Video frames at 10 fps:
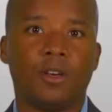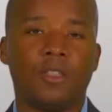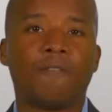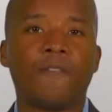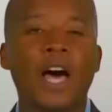
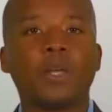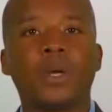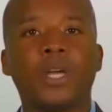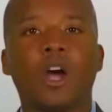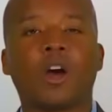The
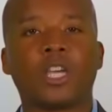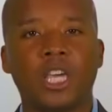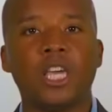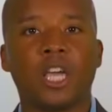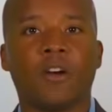following are
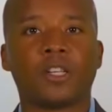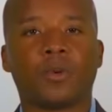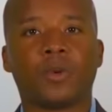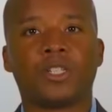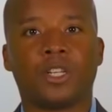key
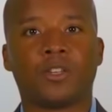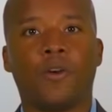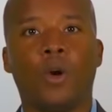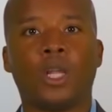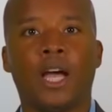characteristics of
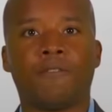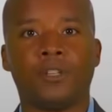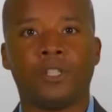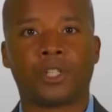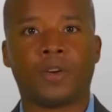whole life
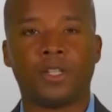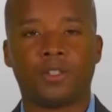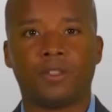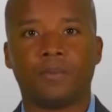insurance.